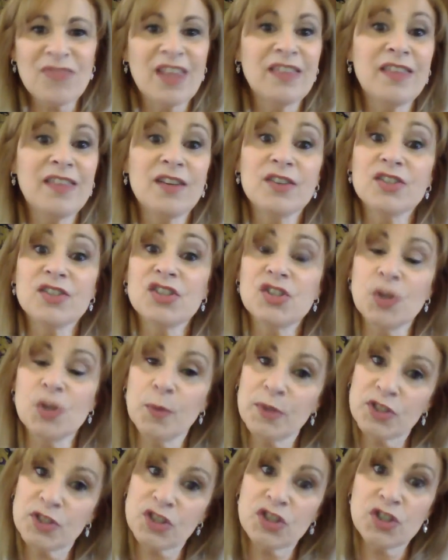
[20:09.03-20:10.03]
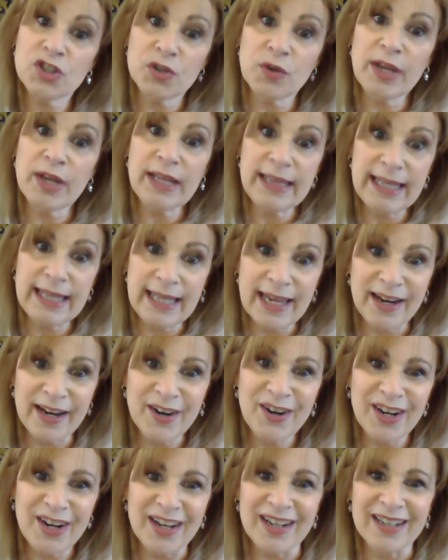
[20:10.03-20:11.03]
There is so much to do in the
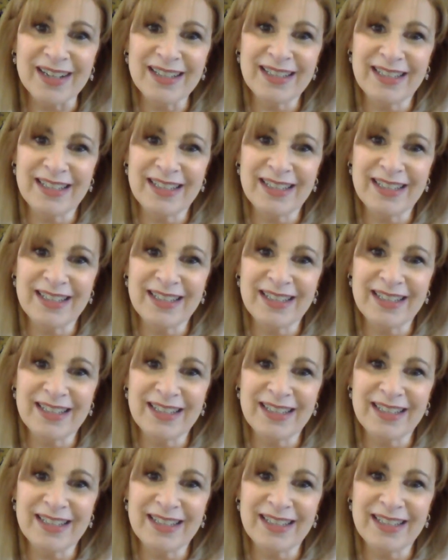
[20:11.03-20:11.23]
area